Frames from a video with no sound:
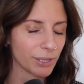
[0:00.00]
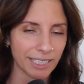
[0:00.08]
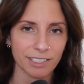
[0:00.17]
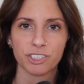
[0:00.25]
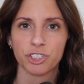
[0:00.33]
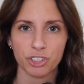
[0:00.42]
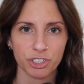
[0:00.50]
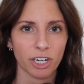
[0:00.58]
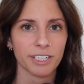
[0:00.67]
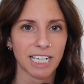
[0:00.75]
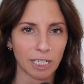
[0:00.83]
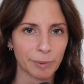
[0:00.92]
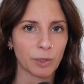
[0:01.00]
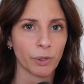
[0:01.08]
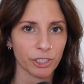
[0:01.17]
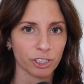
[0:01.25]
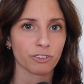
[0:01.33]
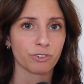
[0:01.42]
please, just start telling me
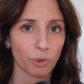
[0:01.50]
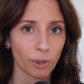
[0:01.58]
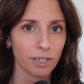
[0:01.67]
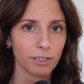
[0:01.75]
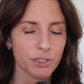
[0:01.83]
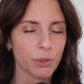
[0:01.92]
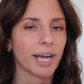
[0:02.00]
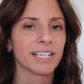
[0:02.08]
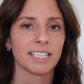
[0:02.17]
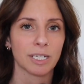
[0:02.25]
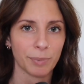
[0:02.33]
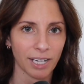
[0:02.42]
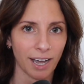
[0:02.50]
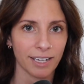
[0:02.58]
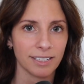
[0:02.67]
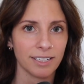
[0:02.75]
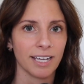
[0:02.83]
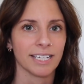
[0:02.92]
what you're for so I can get behind
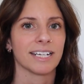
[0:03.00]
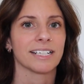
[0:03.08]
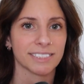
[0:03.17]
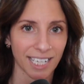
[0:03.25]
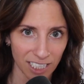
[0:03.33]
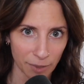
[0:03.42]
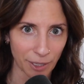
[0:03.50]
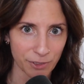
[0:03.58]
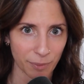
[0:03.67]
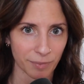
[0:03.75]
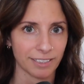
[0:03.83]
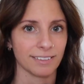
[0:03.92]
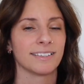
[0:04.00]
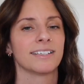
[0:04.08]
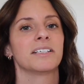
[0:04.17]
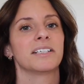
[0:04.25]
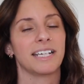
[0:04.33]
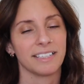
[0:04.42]
it and get excited about something
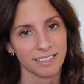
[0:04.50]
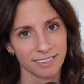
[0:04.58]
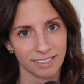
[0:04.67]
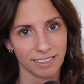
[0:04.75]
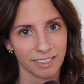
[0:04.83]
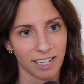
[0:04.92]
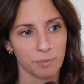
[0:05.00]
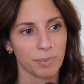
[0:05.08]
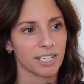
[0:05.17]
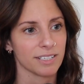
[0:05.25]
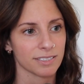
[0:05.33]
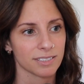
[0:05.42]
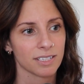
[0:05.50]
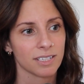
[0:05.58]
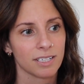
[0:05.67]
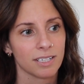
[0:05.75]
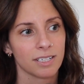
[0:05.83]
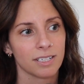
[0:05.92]
in the city again, because
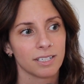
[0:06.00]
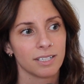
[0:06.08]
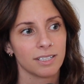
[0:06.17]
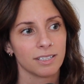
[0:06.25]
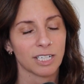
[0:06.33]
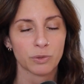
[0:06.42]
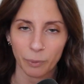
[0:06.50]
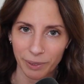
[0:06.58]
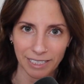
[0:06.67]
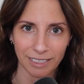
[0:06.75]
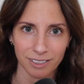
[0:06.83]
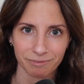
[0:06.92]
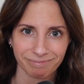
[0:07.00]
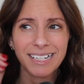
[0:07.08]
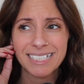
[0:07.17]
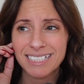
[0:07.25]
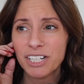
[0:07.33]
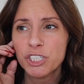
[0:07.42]
that's what we need. And
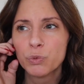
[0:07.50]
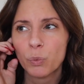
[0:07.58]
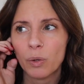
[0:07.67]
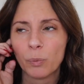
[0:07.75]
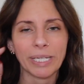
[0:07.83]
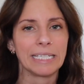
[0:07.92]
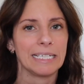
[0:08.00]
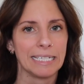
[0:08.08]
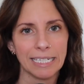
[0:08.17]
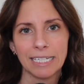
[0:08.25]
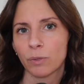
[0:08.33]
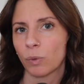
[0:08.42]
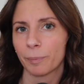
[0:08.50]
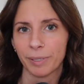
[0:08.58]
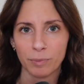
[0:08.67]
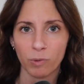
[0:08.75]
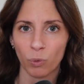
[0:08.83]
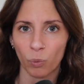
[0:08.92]
it's not just what we need and what
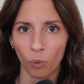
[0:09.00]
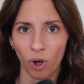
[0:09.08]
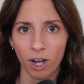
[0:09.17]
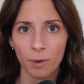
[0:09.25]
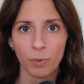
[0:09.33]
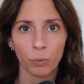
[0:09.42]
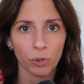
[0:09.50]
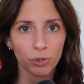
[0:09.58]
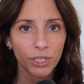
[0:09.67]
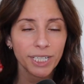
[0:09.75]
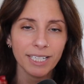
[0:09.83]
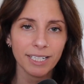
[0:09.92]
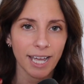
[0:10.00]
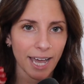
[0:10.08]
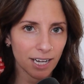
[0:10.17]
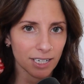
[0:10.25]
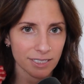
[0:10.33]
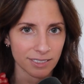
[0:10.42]
people want, but we're looking
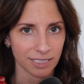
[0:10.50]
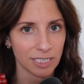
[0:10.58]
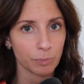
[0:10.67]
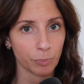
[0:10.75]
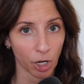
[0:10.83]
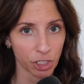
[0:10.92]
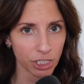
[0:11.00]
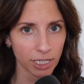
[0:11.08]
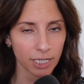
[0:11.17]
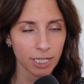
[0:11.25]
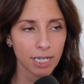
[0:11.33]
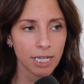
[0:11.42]
at a city budget